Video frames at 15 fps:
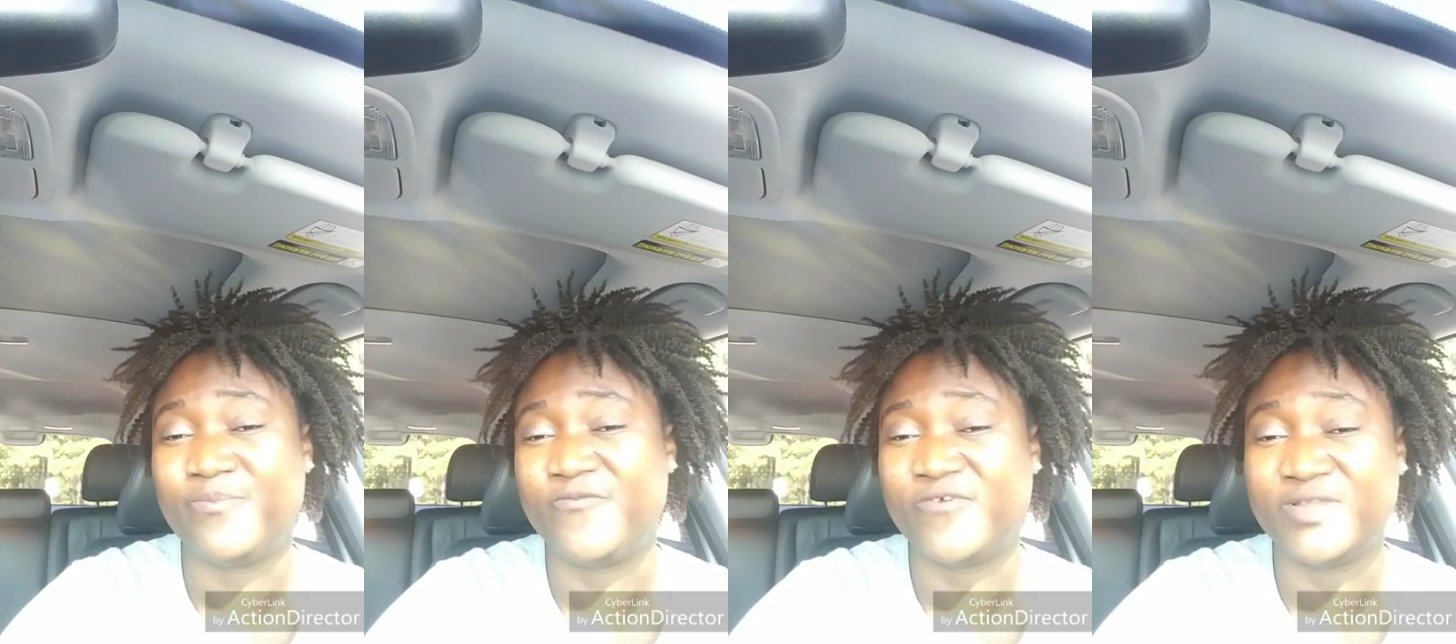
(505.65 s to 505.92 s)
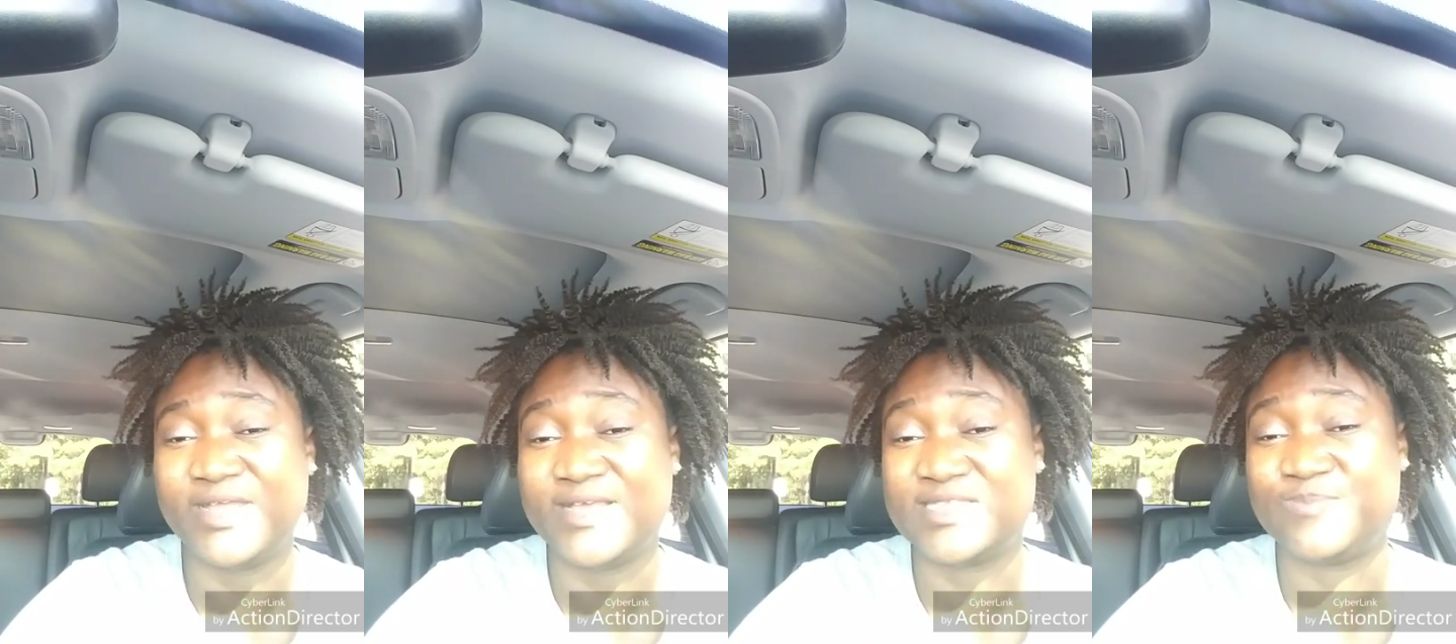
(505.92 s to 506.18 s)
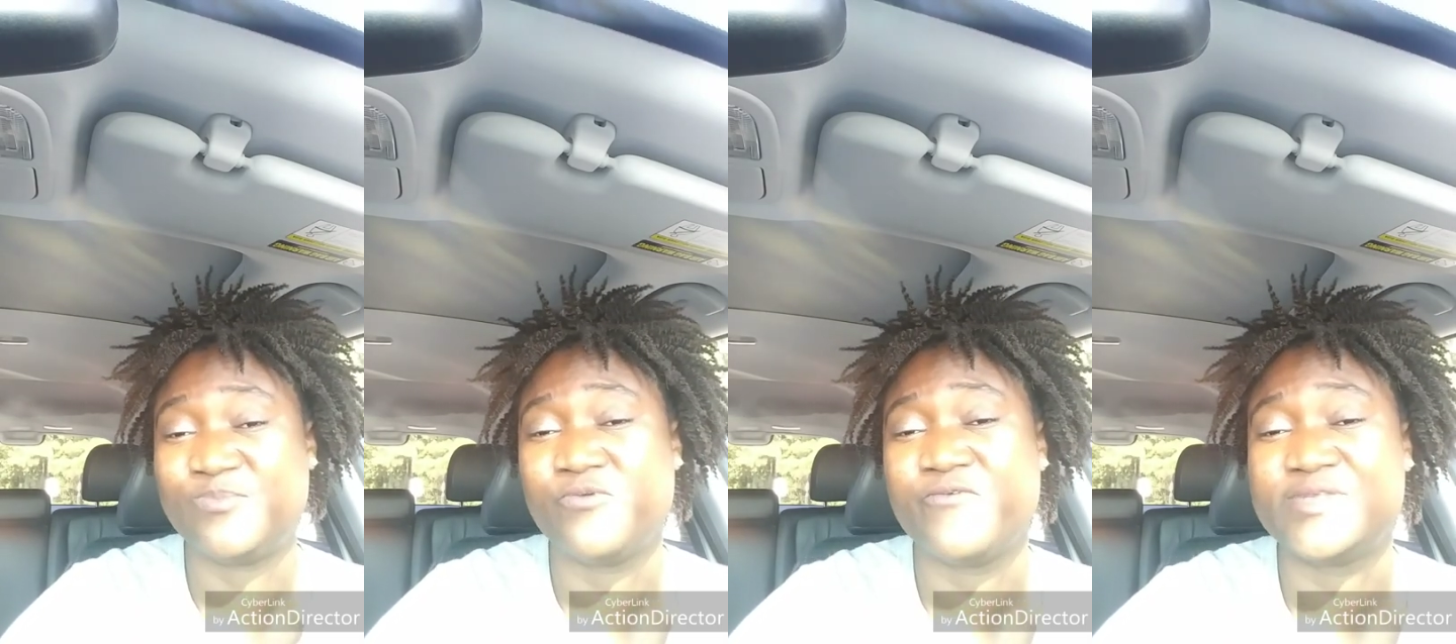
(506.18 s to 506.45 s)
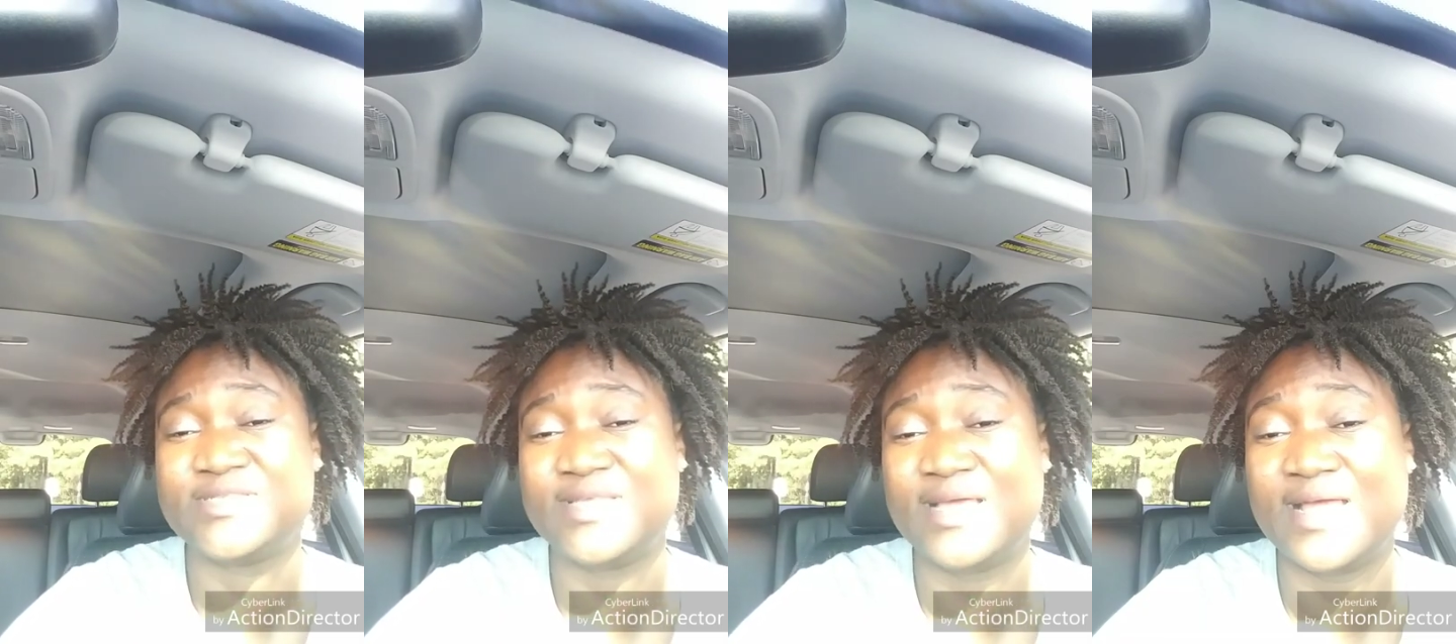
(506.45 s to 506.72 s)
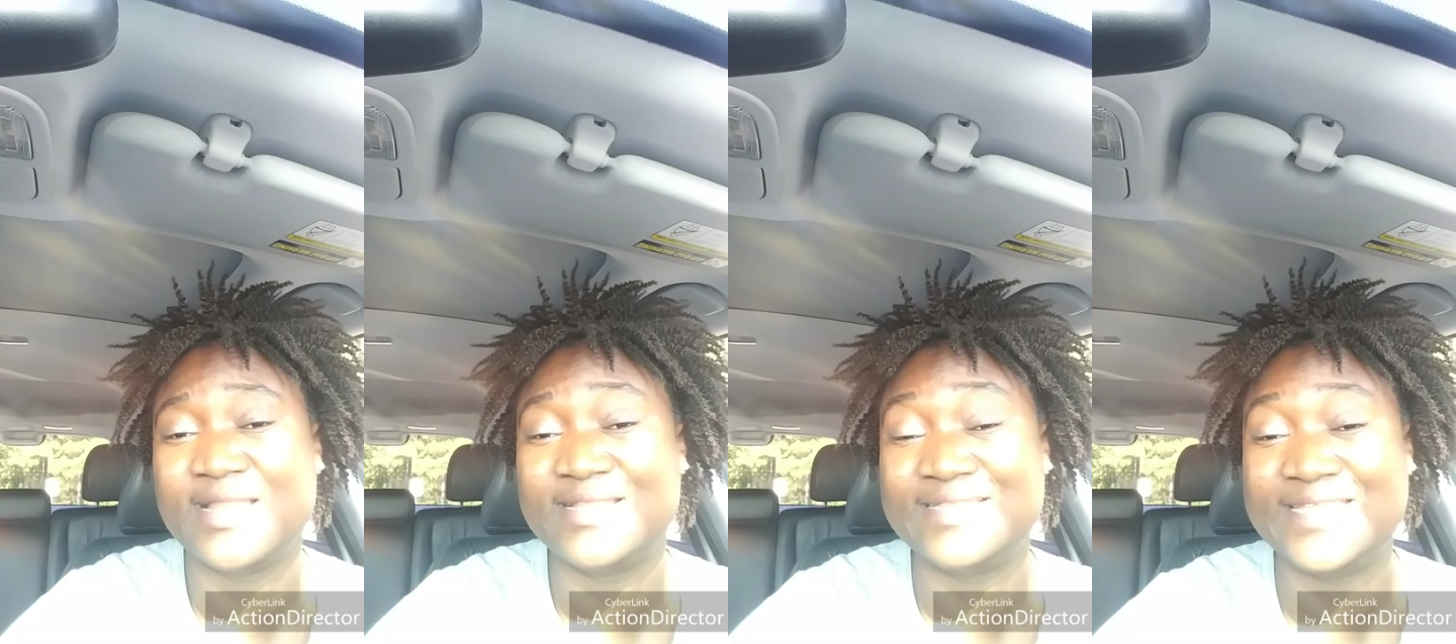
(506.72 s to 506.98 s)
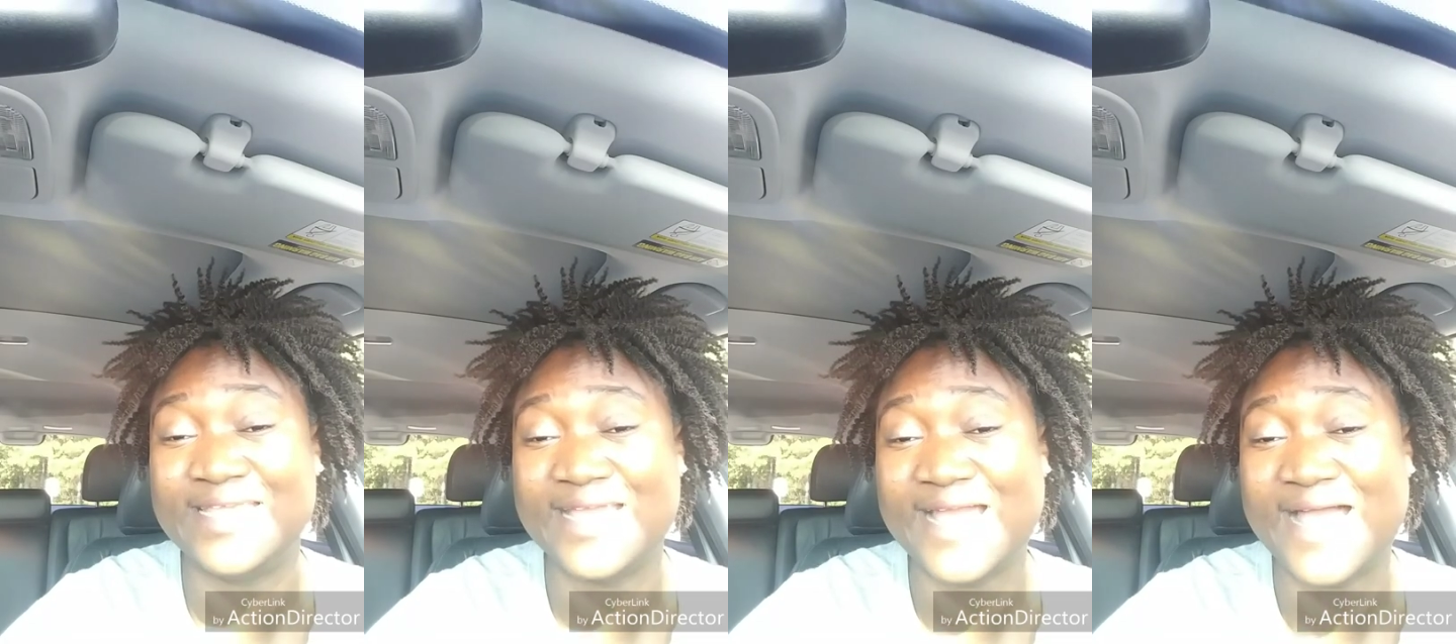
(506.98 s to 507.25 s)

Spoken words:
for the experience that they